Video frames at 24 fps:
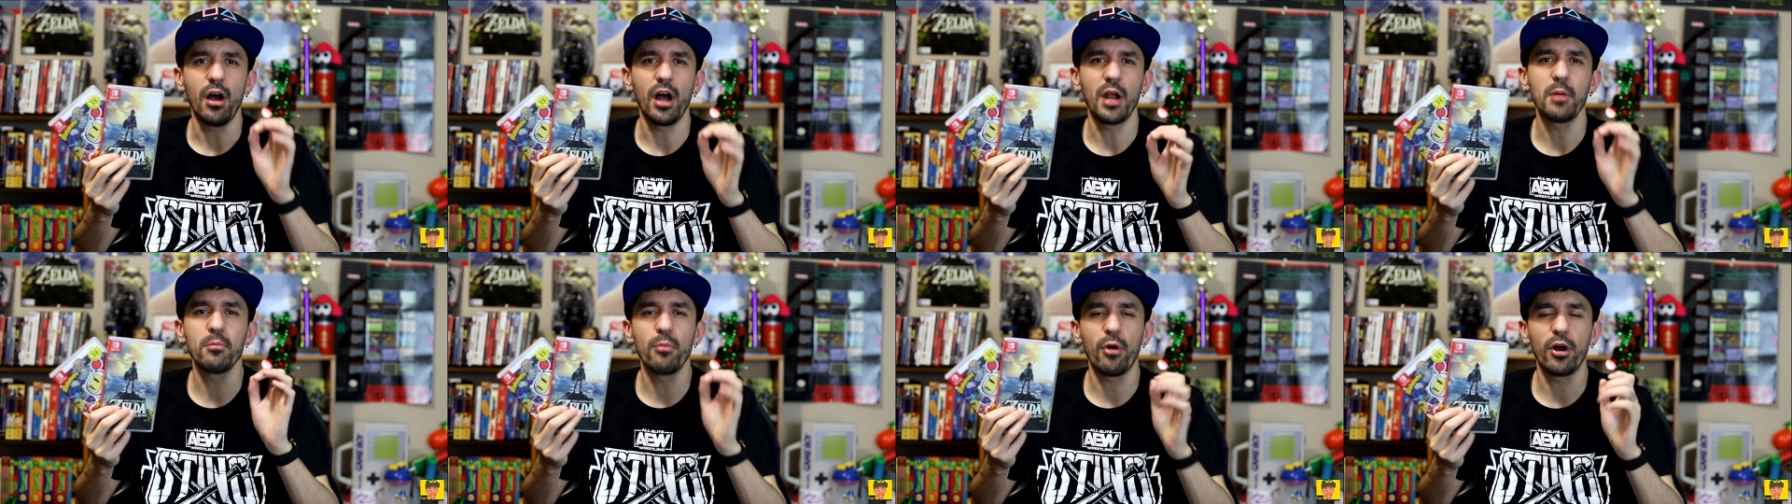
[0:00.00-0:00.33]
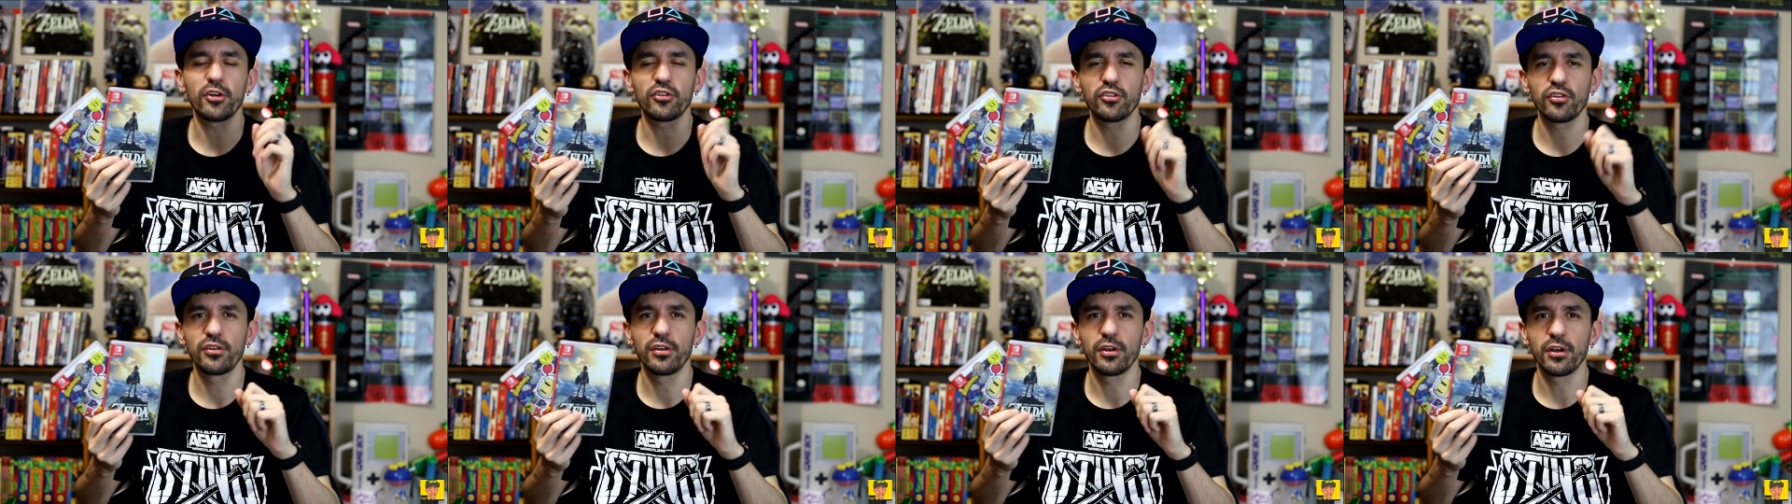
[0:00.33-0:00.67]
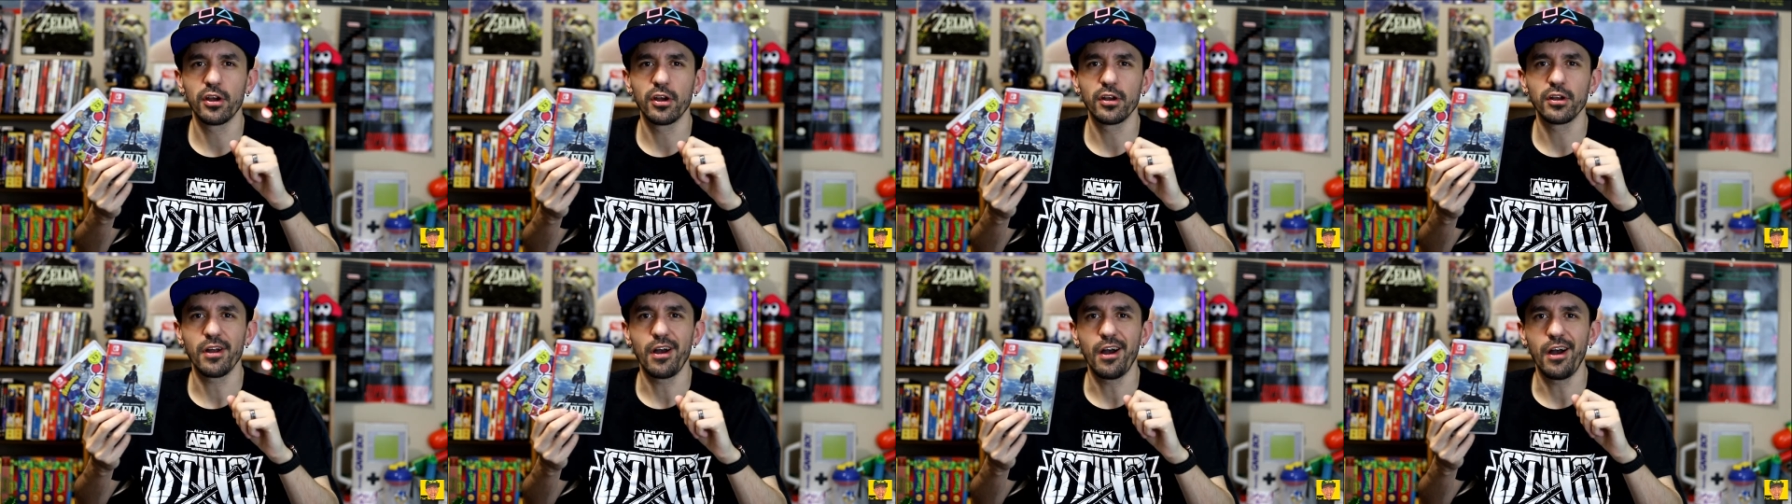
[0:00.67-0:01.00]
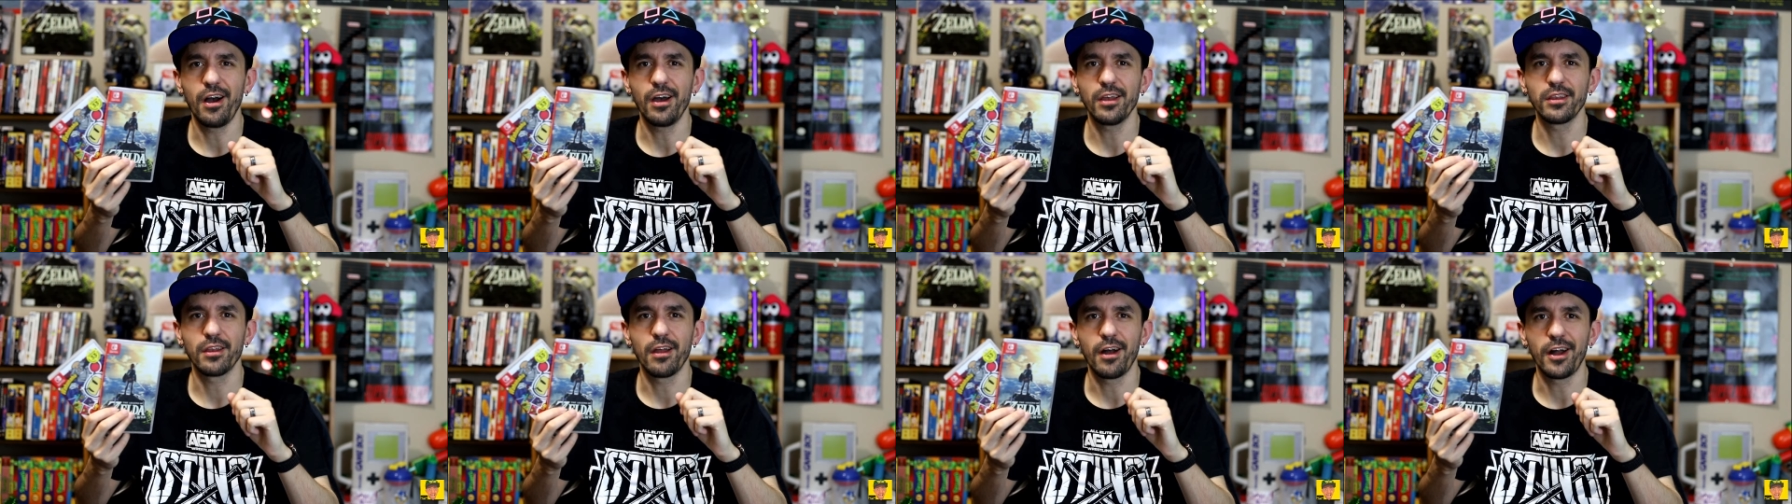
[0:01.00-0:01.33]
on March 3rd,
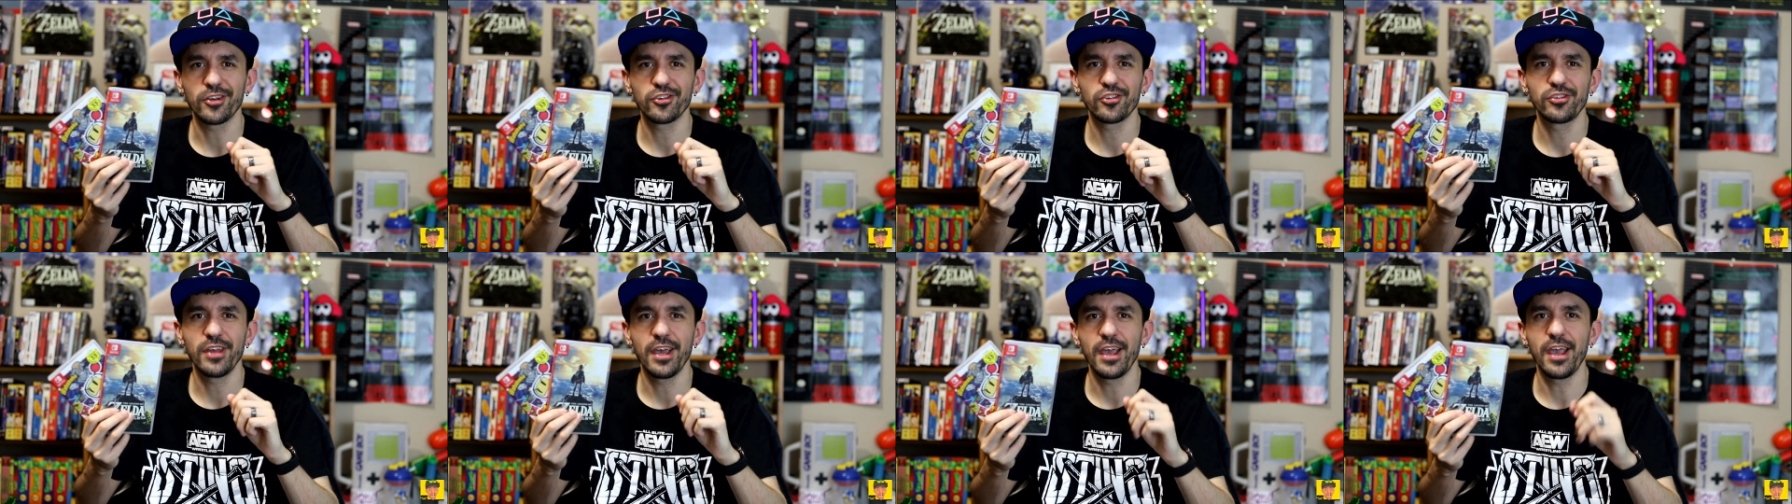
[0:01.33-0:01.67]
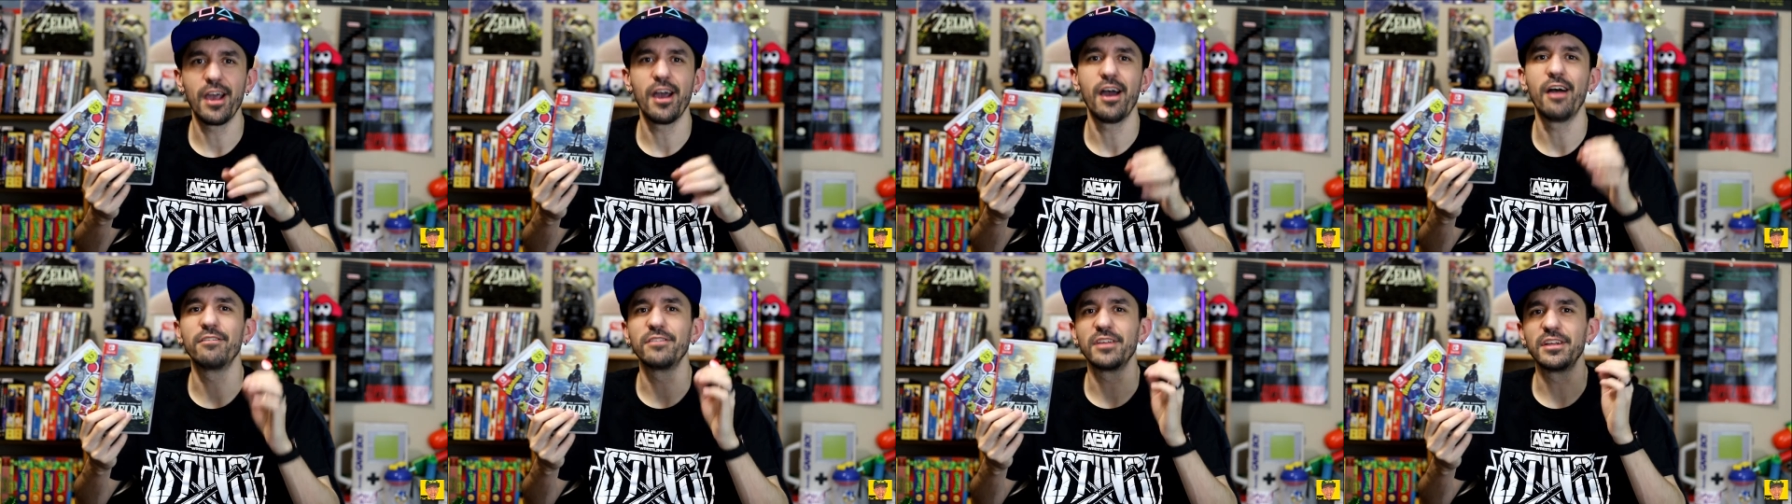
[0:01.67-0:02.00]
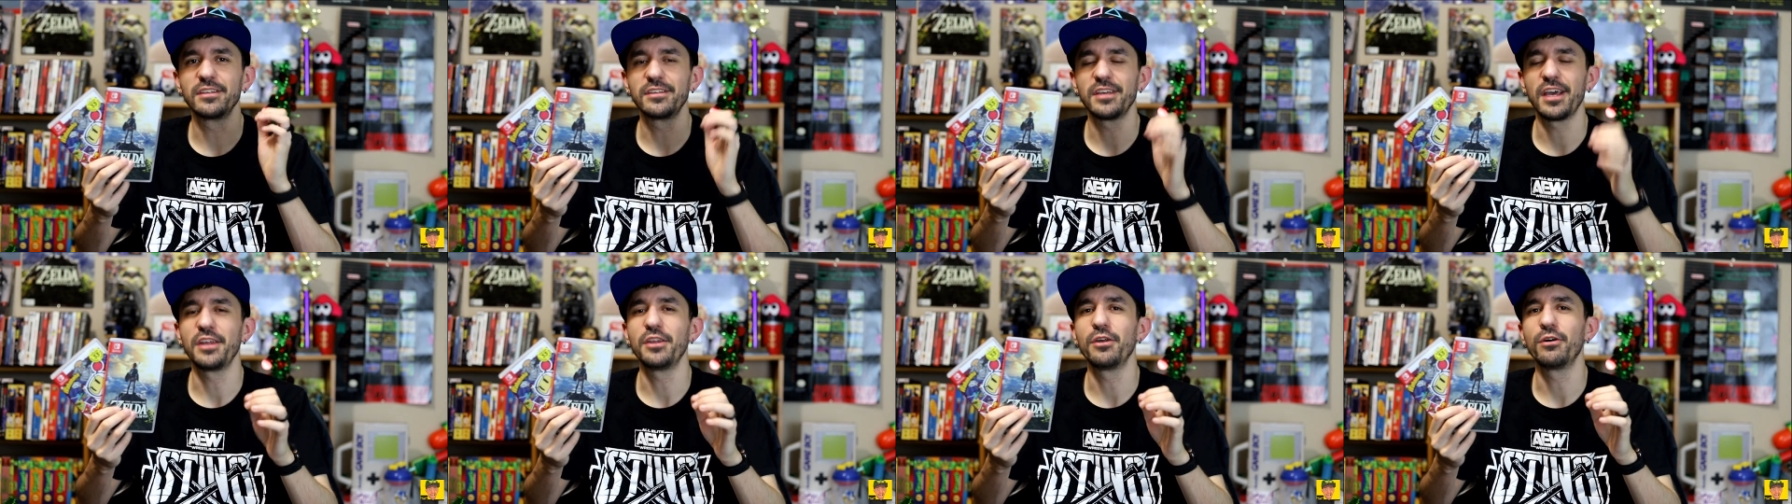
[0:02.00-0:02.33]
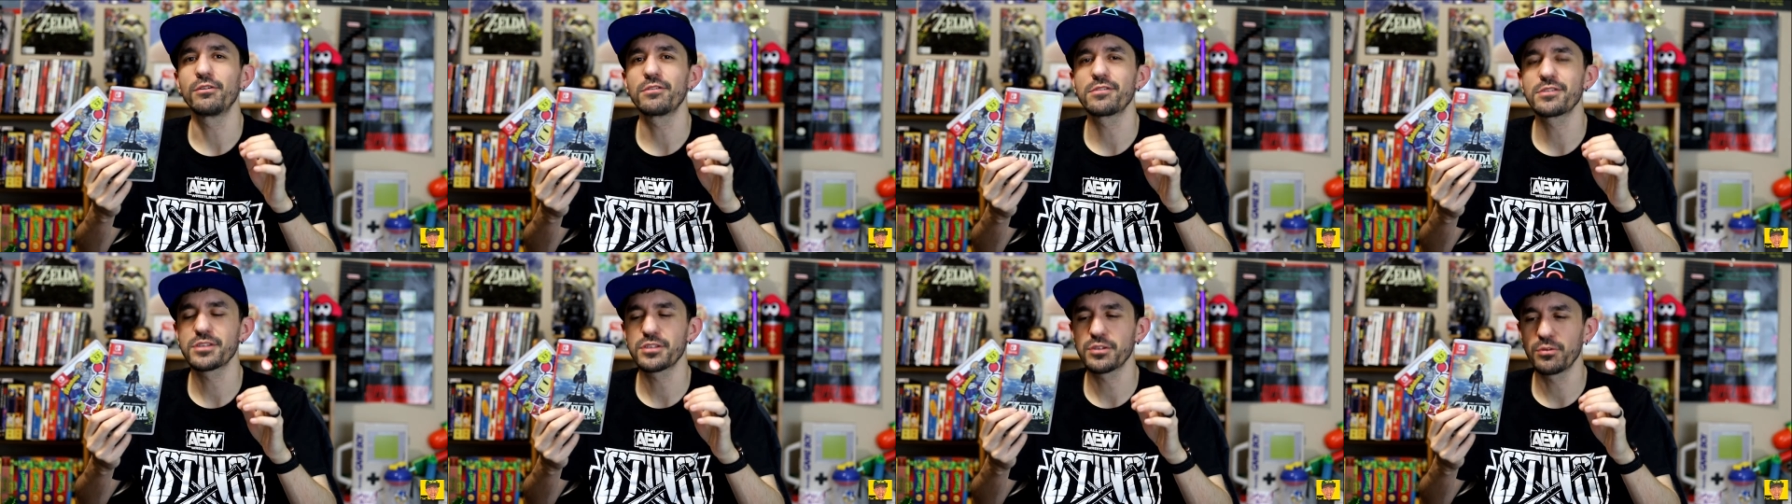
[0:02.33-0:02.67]
on launch day of
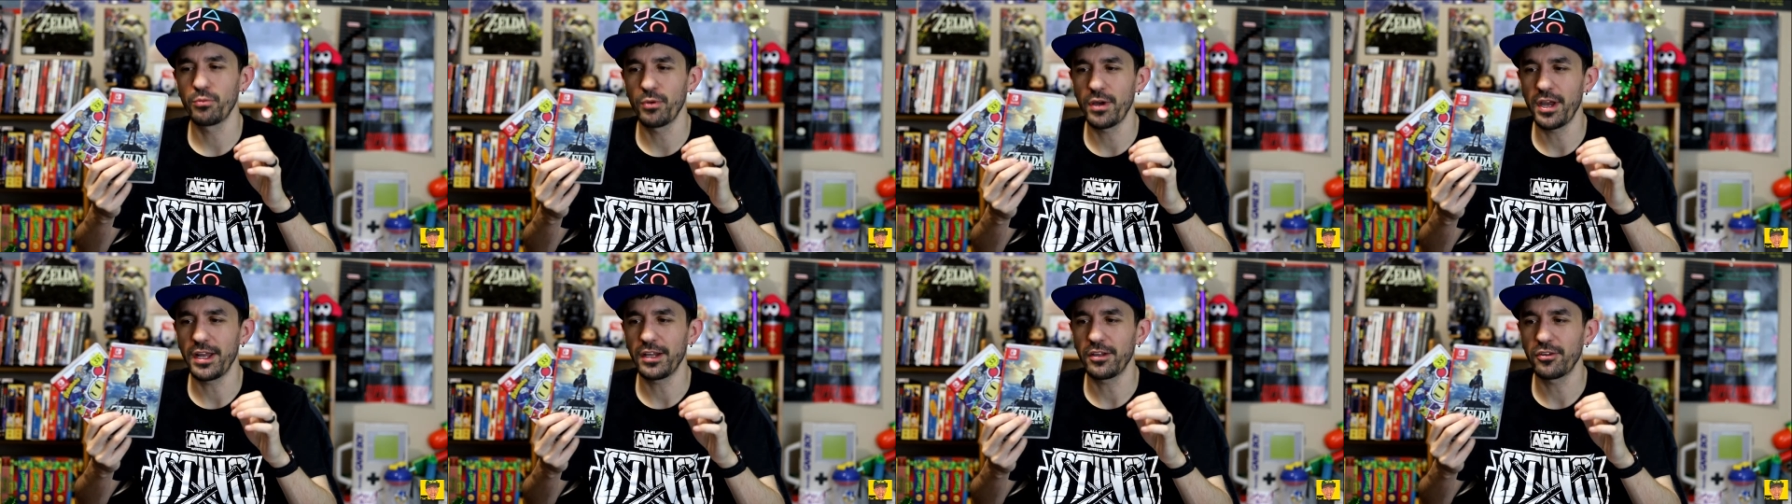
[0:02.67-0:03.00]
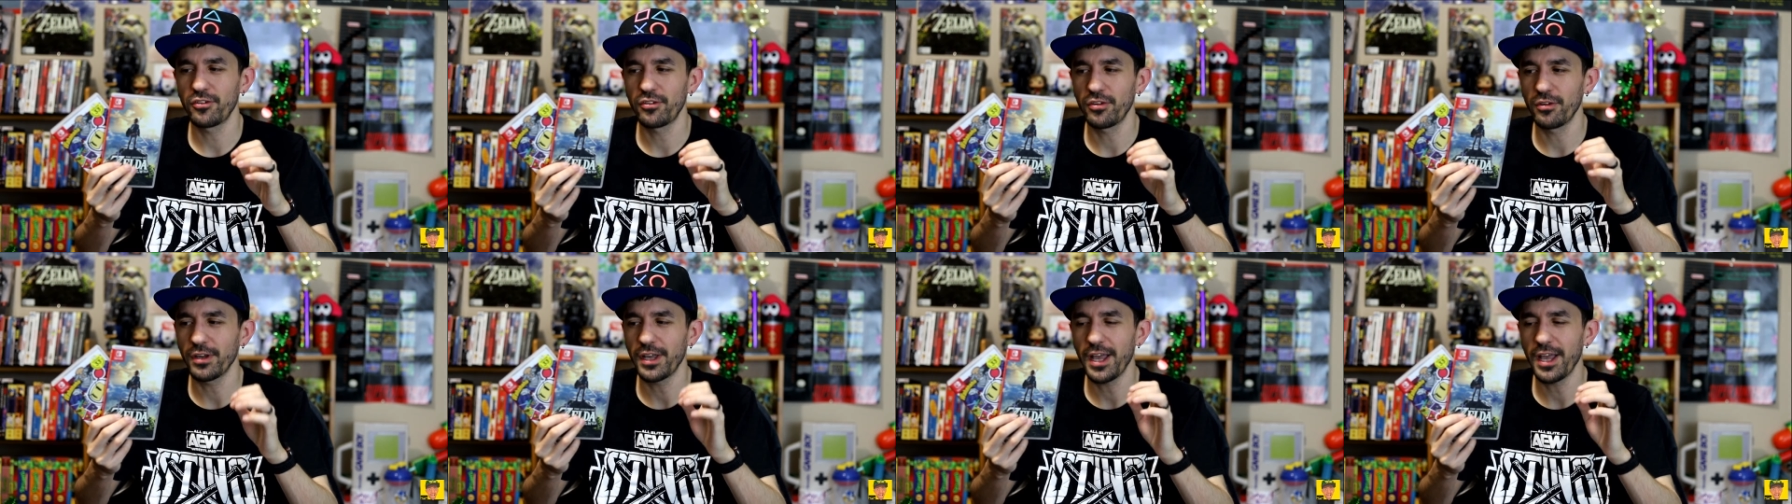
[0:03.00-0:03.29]
Nintendo Switch.